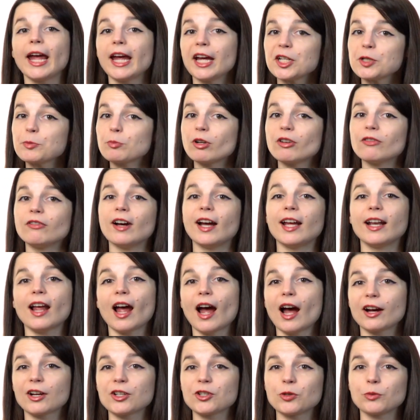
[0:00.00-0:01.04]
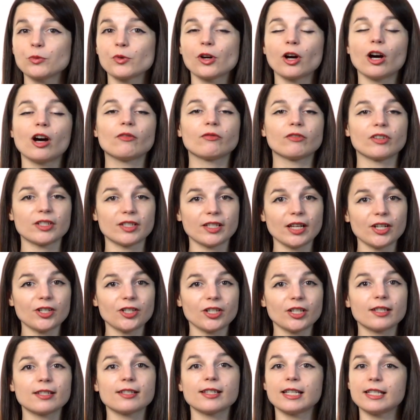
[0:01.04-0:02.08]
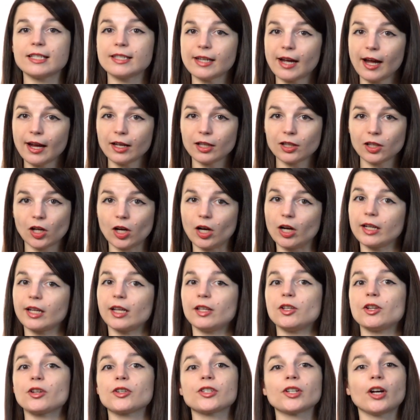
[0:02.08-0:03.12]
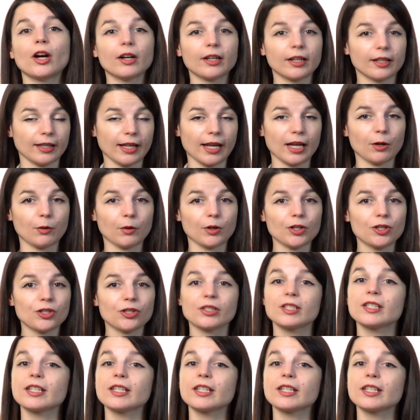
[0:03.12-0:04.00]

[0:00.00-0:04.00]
and provide actual conversations and dialogue in your target language